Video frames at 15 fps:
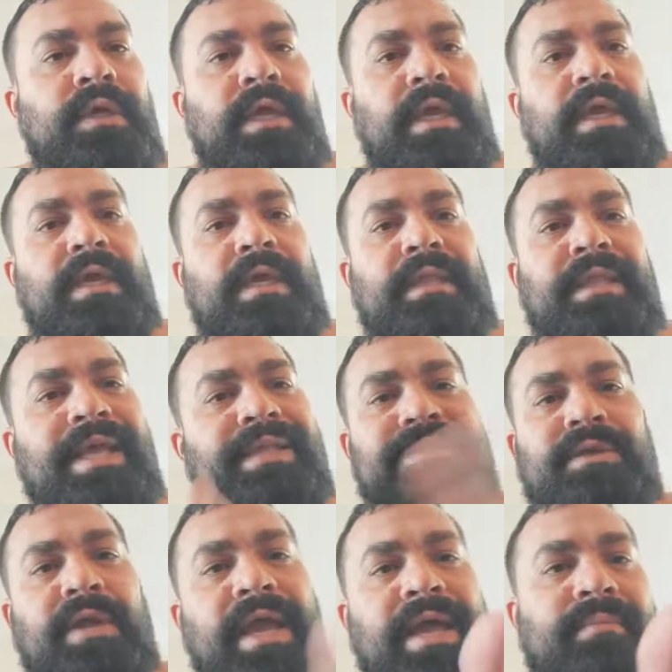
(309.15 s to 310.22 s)
And that's
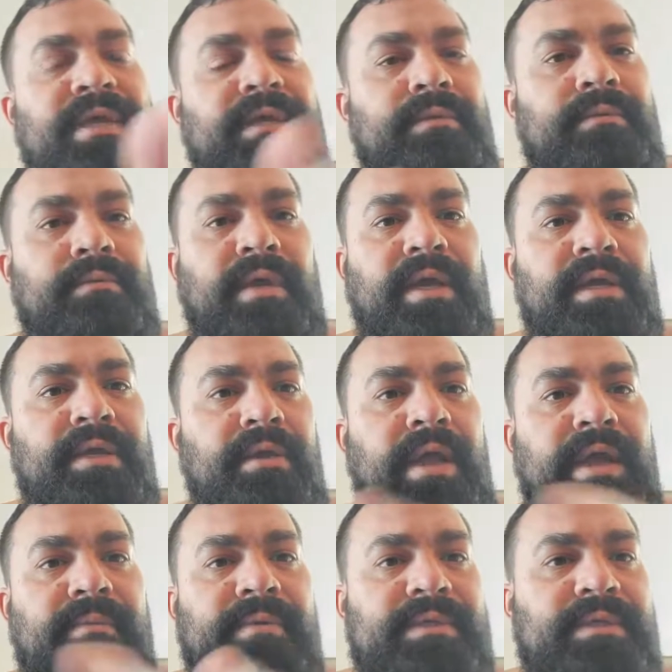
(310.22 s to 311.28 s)
your habit, right? Your
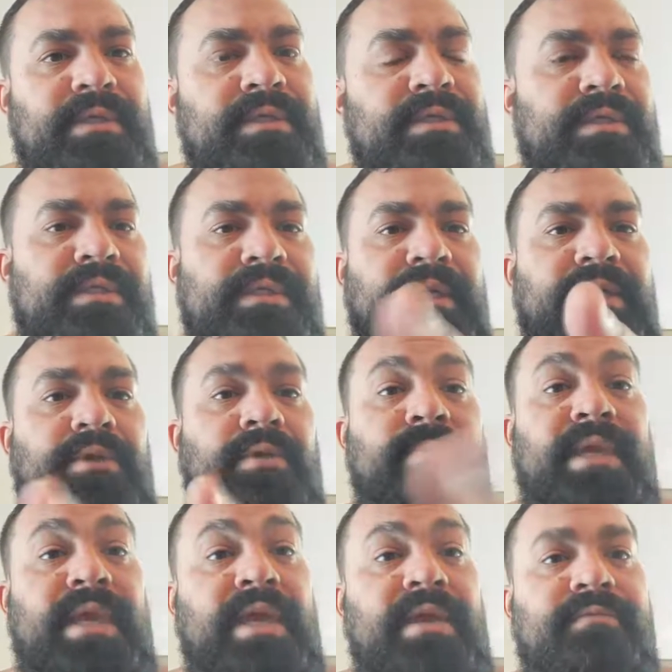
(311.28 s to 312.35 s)
habit's going to dictate your
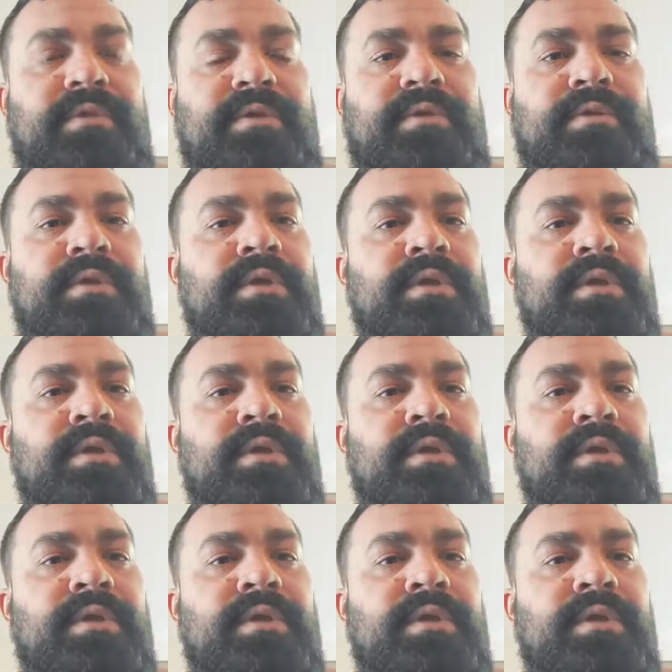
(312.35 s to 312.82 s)
behavior.